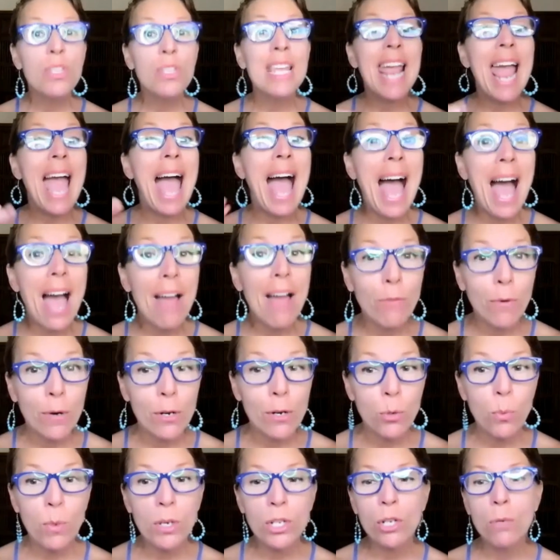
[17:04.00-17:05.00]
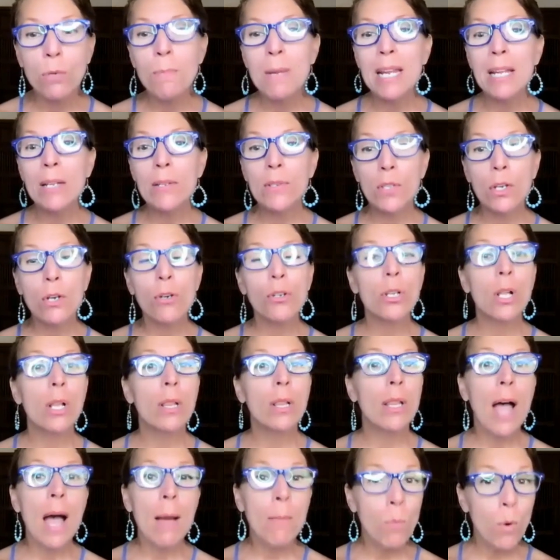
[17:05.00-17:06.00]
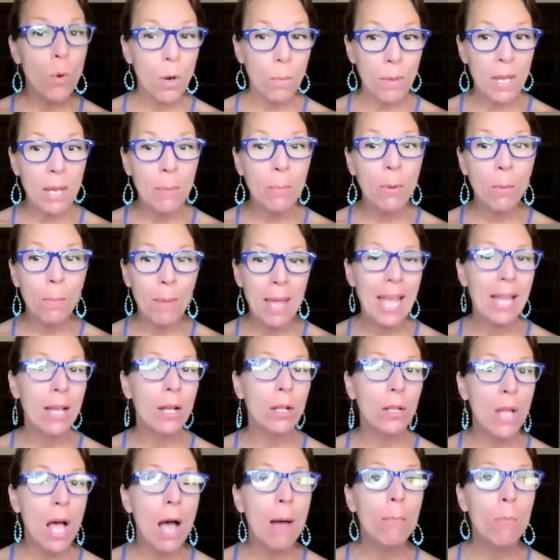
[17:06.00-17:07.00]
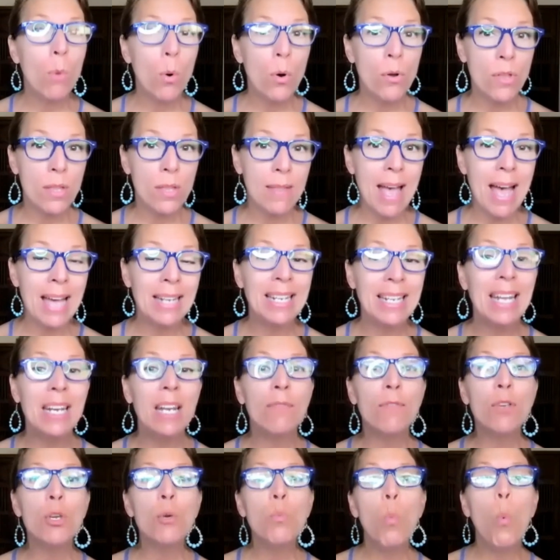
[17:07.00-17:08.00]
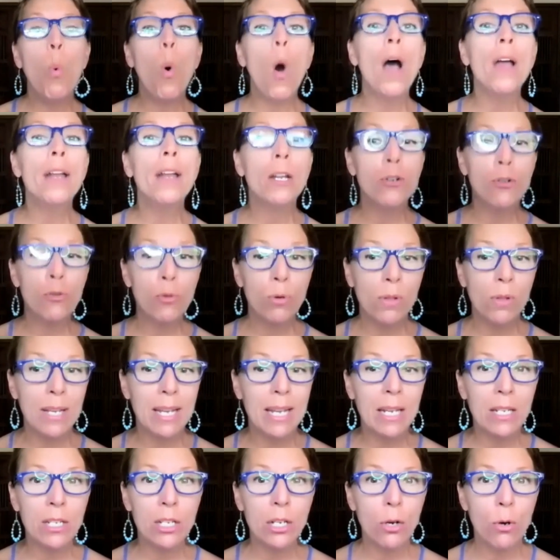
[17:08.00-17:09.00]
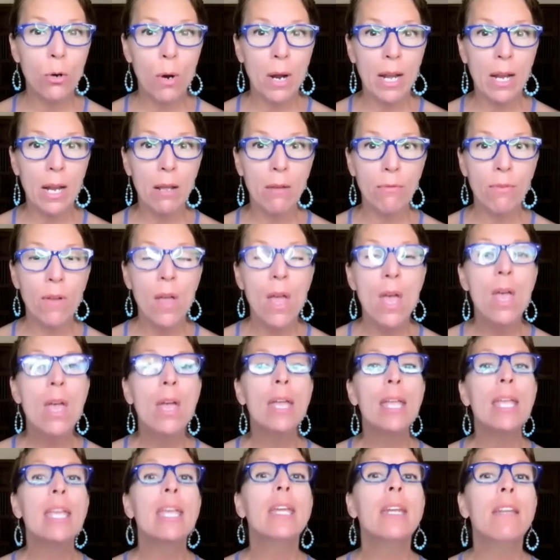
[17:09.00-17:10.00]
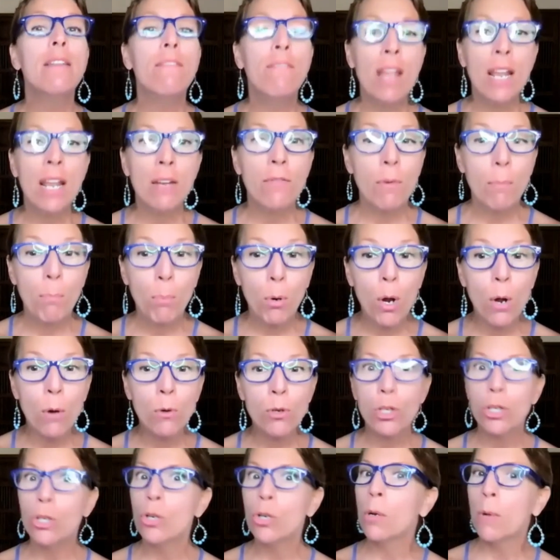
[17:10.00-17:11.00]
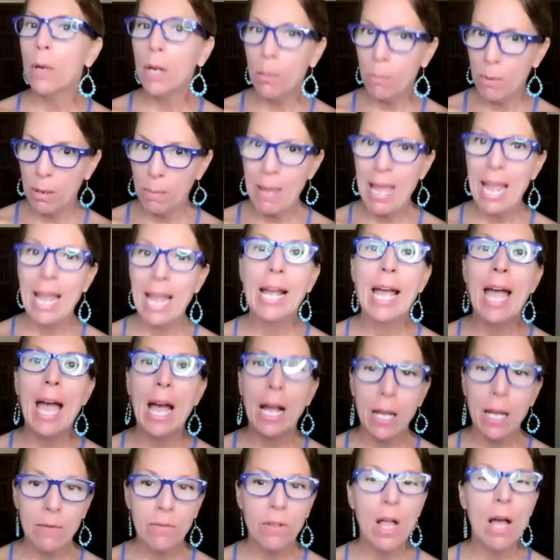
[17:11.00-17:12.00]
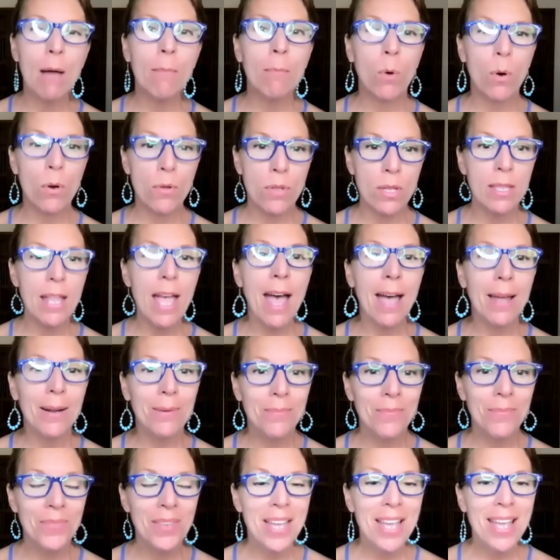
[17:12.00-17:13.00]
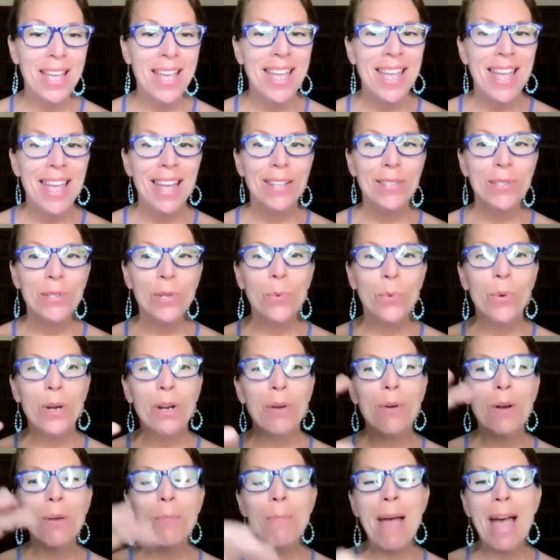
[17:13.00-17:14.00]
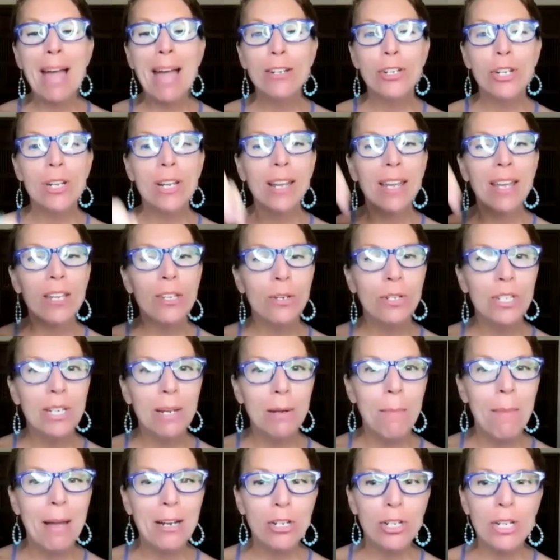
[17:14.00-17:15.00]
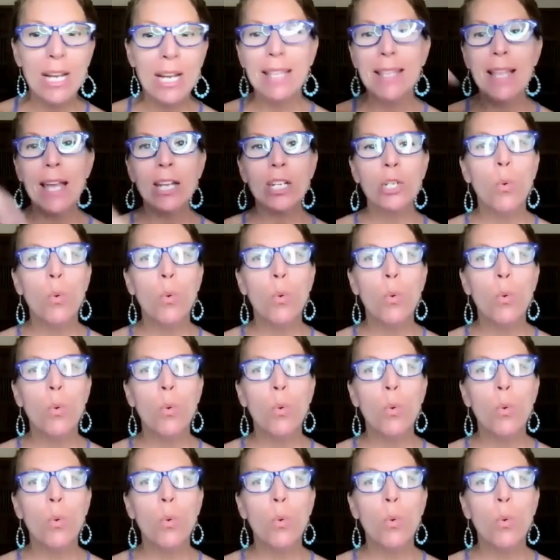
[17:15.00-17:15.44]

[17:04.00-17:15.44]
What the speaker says: the average, which means there's a lot more people paying a lot more than that. And if you want a truly integrative, innovative approach, you're going to be paying a heck of a lot more than that. And so we were imagining, can you imagine taking that